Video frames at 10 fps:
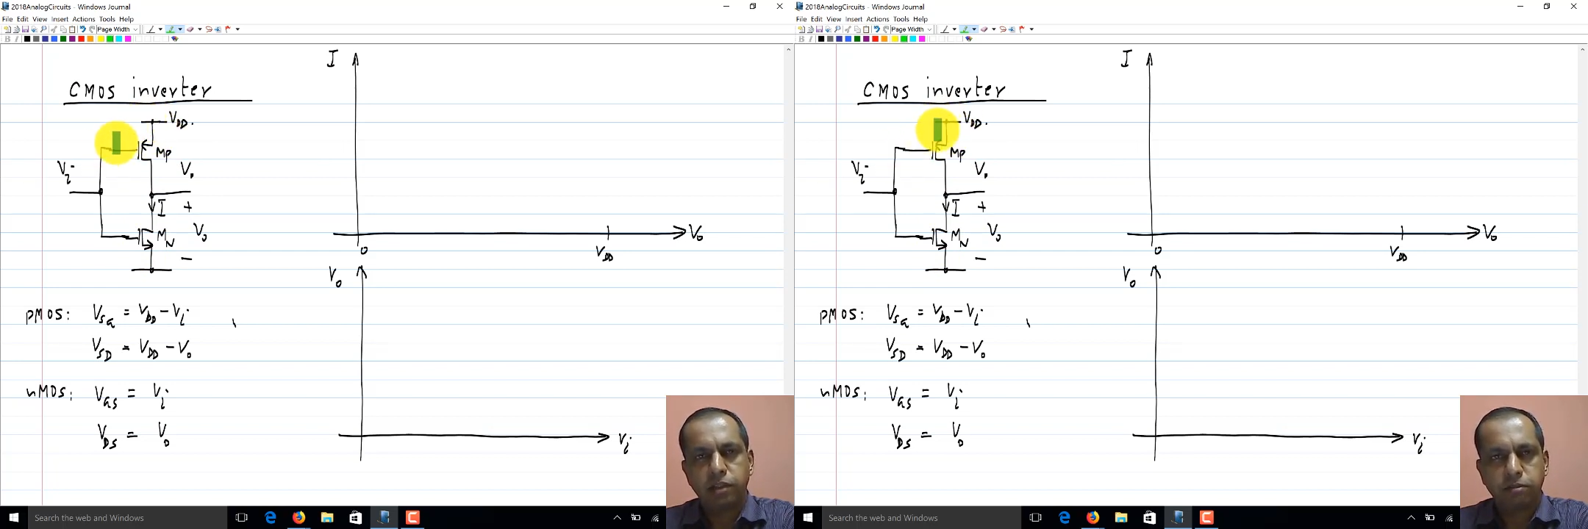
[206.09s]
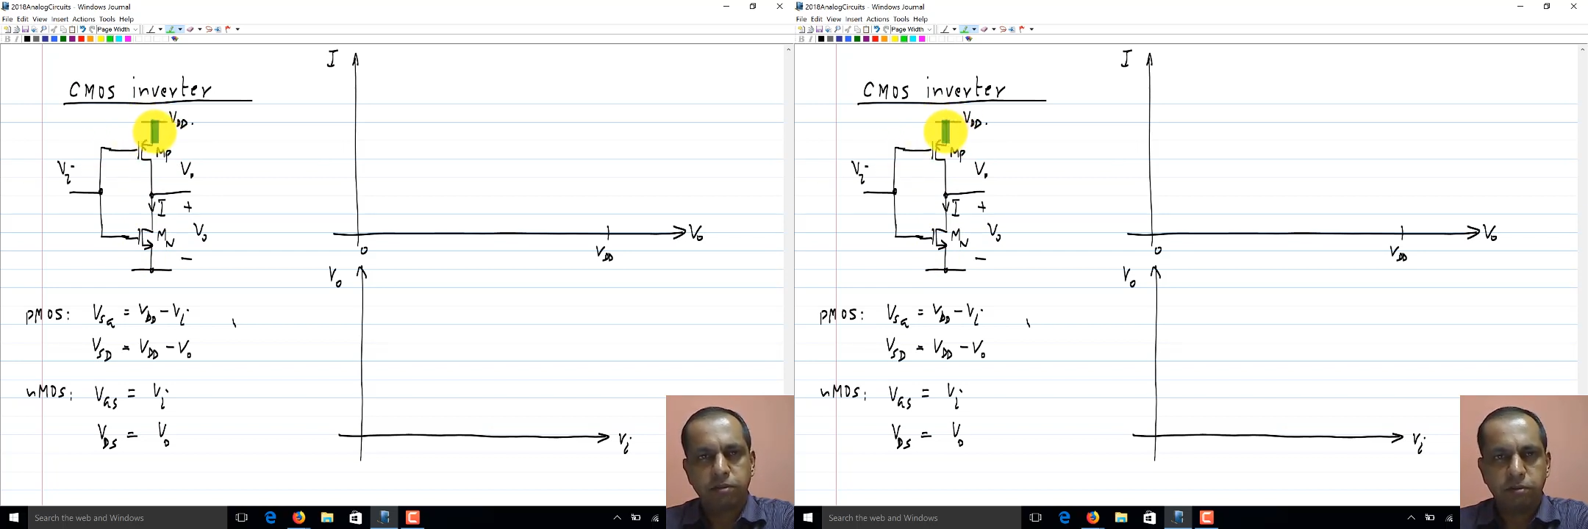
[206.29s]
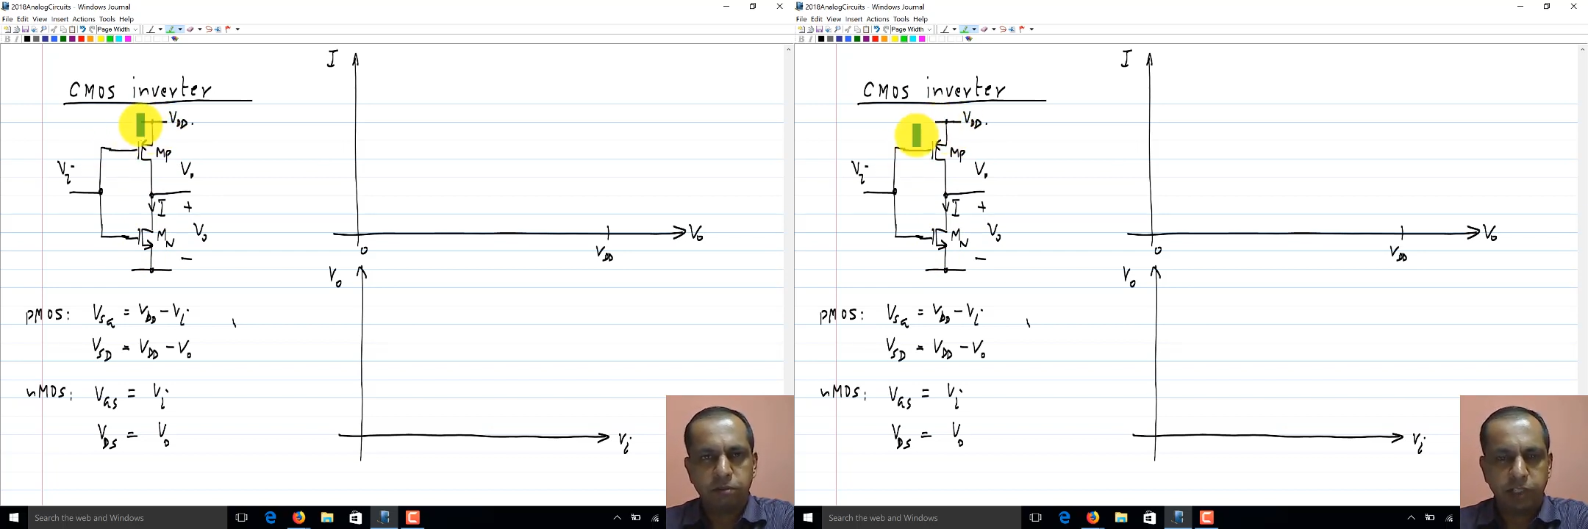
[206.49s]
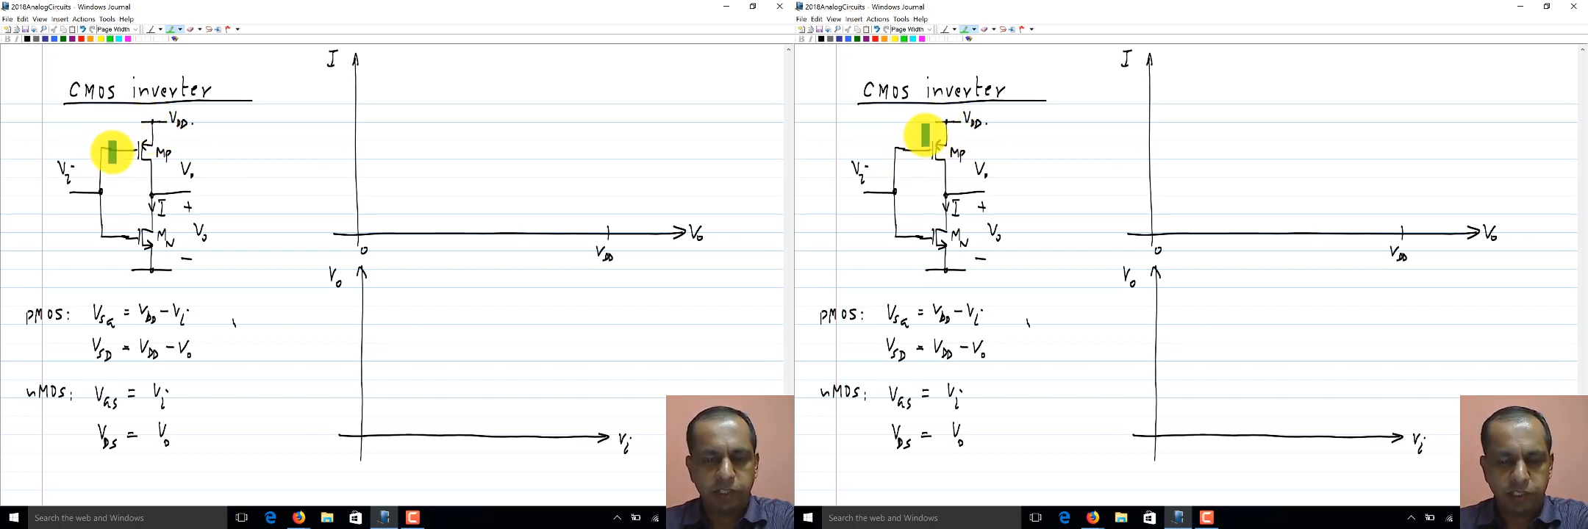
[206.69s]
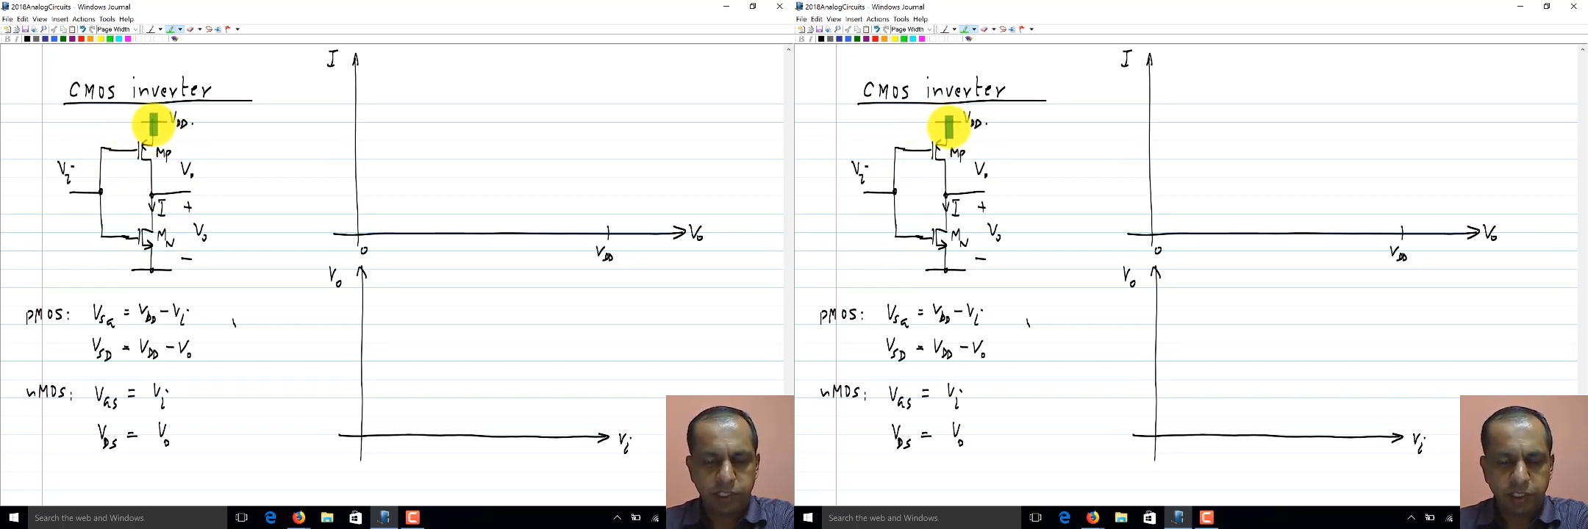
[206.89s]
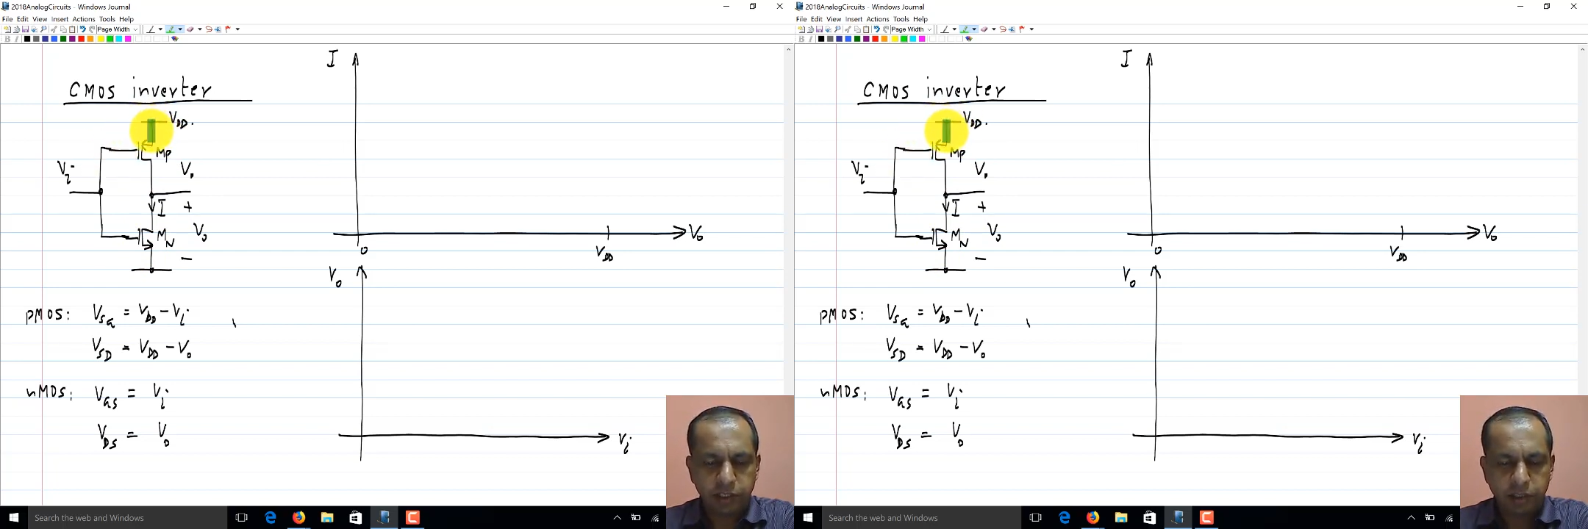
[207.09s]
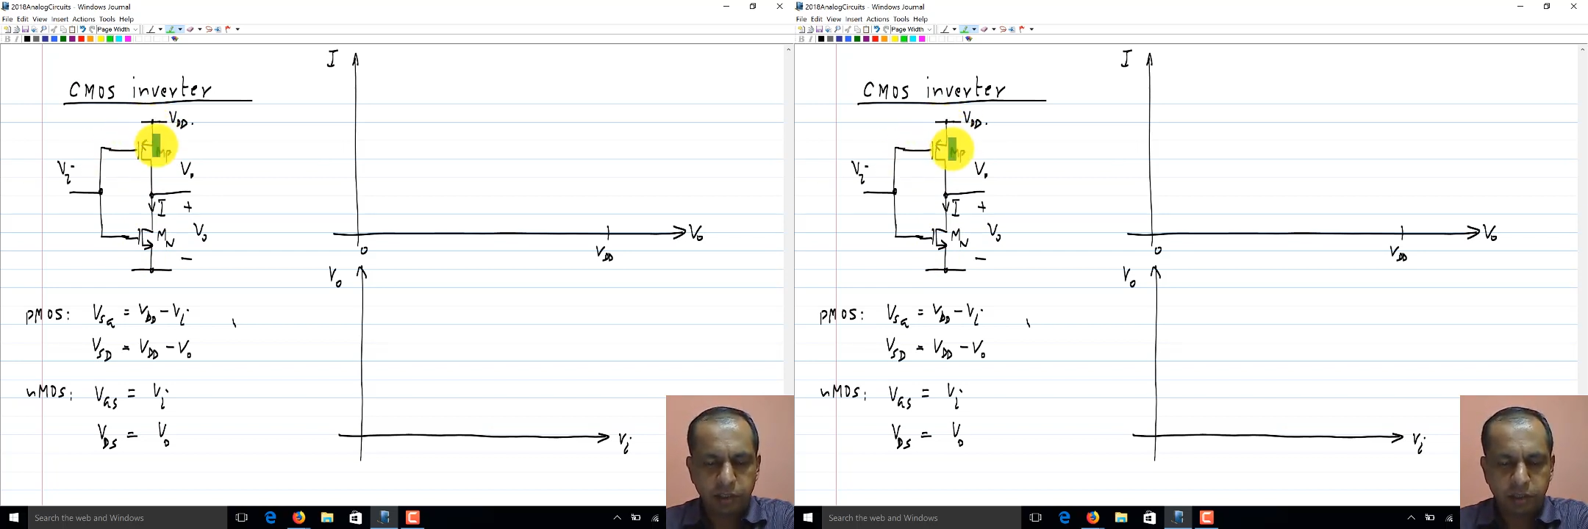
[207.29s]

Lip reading: enough VSG.